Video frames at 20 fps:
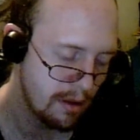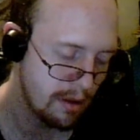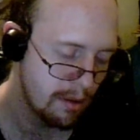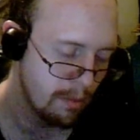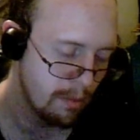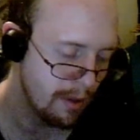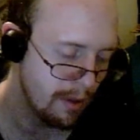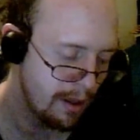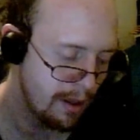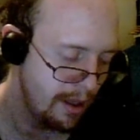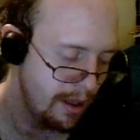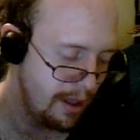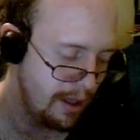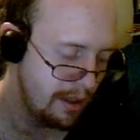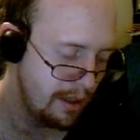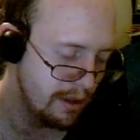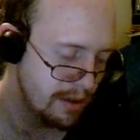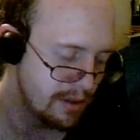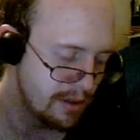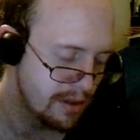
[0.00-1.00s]
the
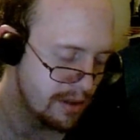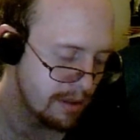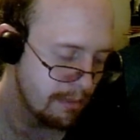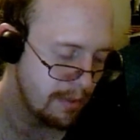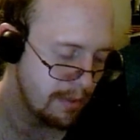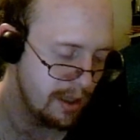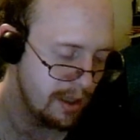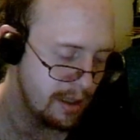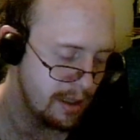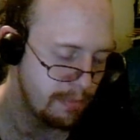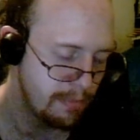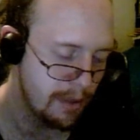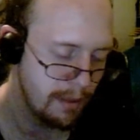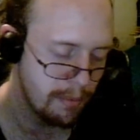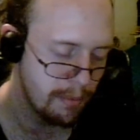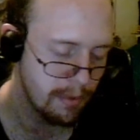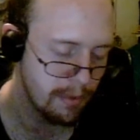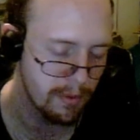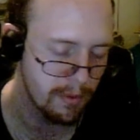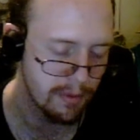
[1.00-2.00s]
way some of these
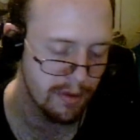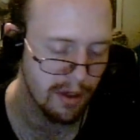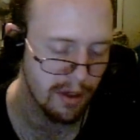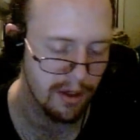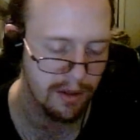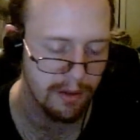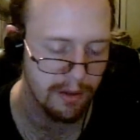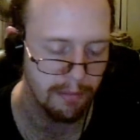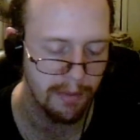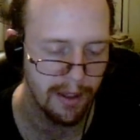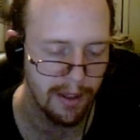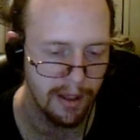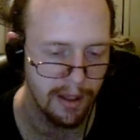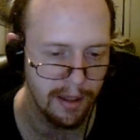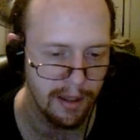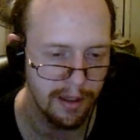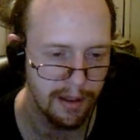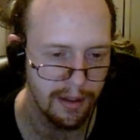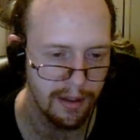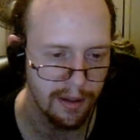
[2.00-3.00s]
people talk to
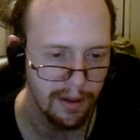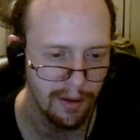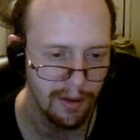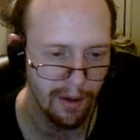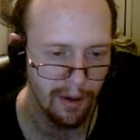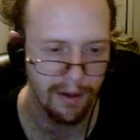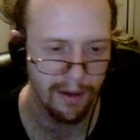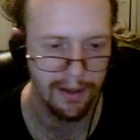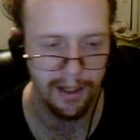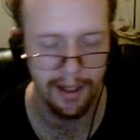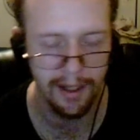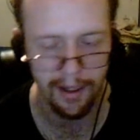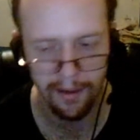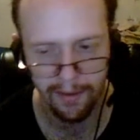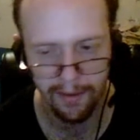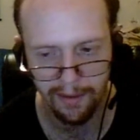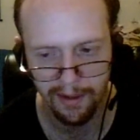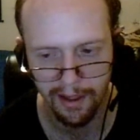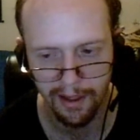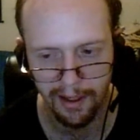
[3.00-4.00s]
me on the
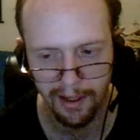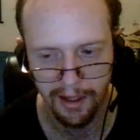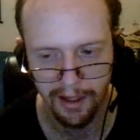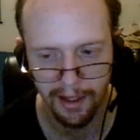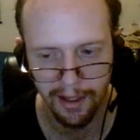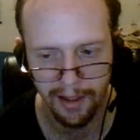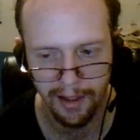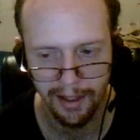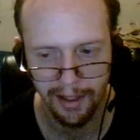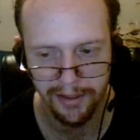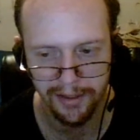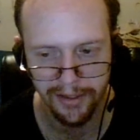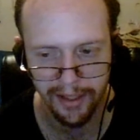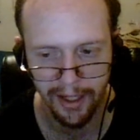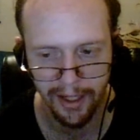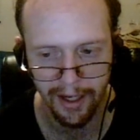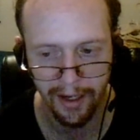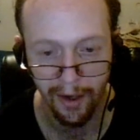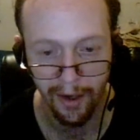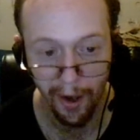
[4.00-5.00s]
internet and they
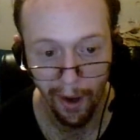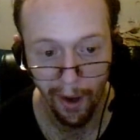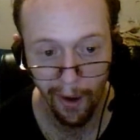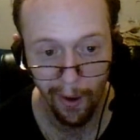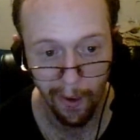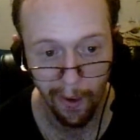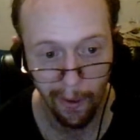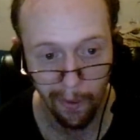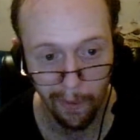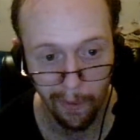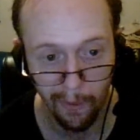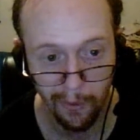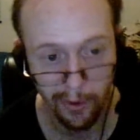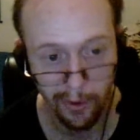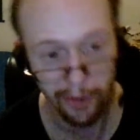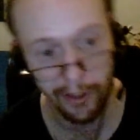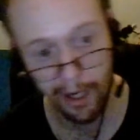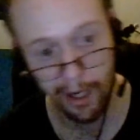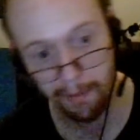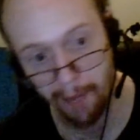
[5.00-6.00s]
say, "Oh,
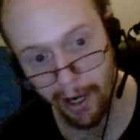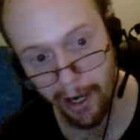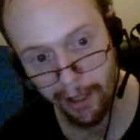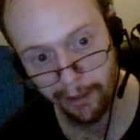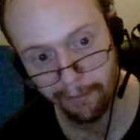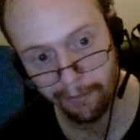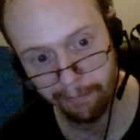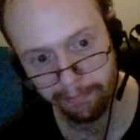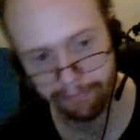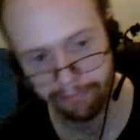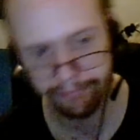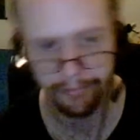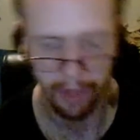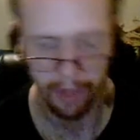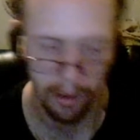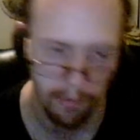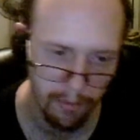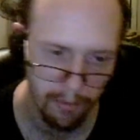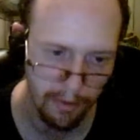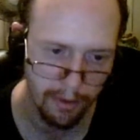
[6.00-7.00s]
good day, mate."
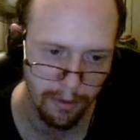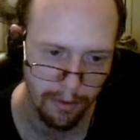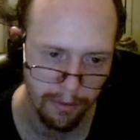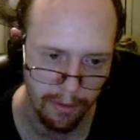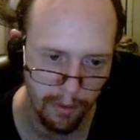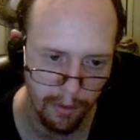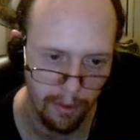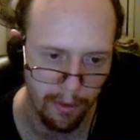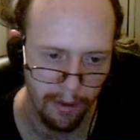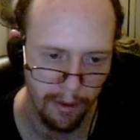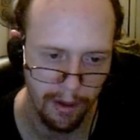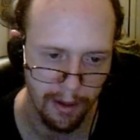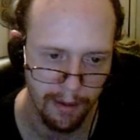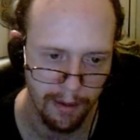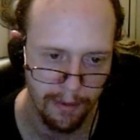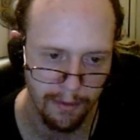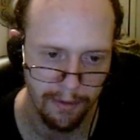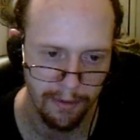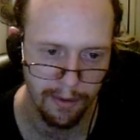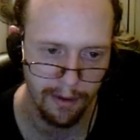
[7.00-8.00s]
Well,
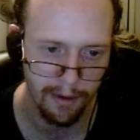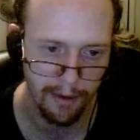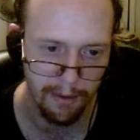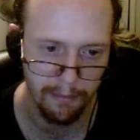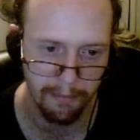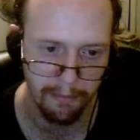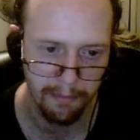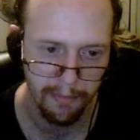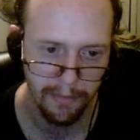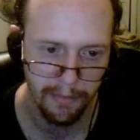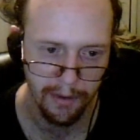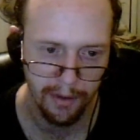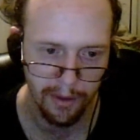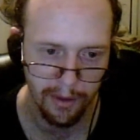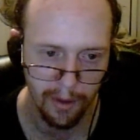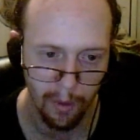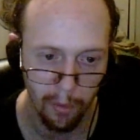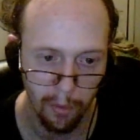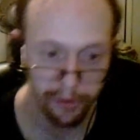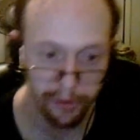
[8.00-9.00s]

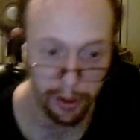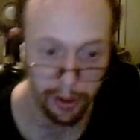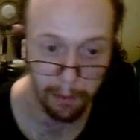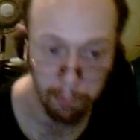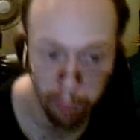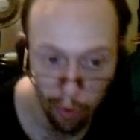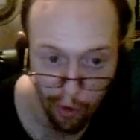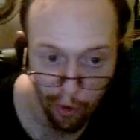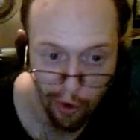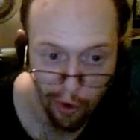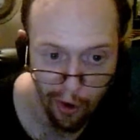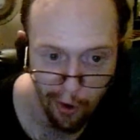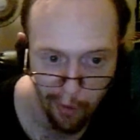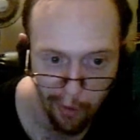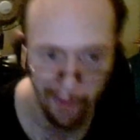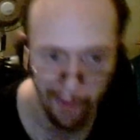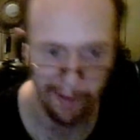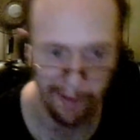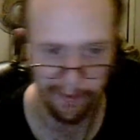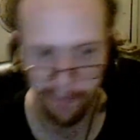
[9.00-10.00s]
what's up,
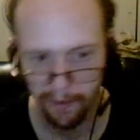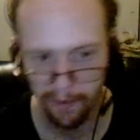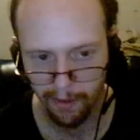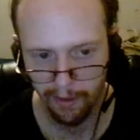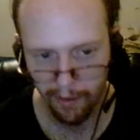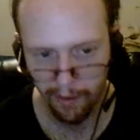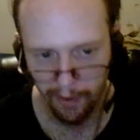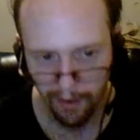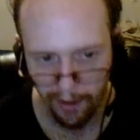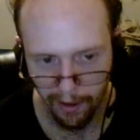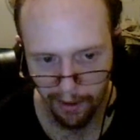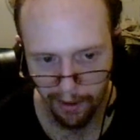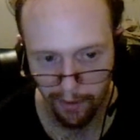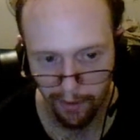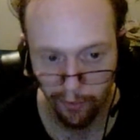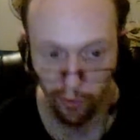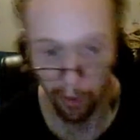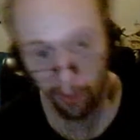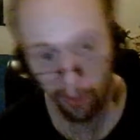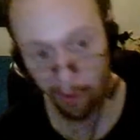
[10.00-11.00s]
bro?
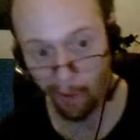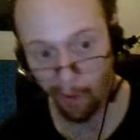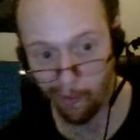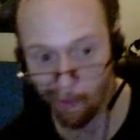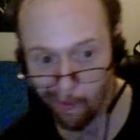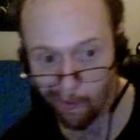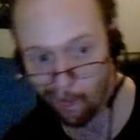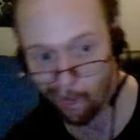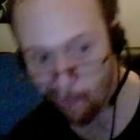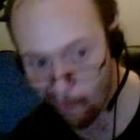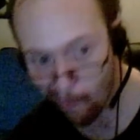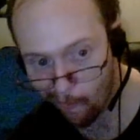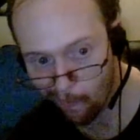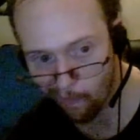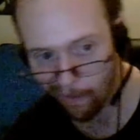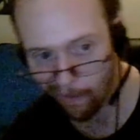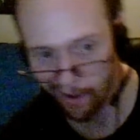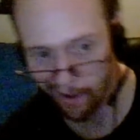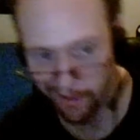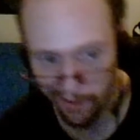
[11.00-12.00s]
And
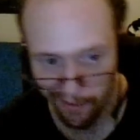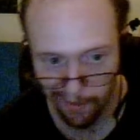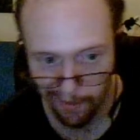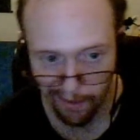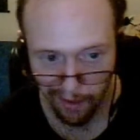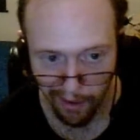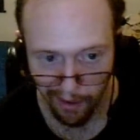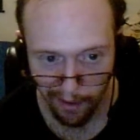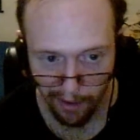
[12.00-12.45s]
troll, and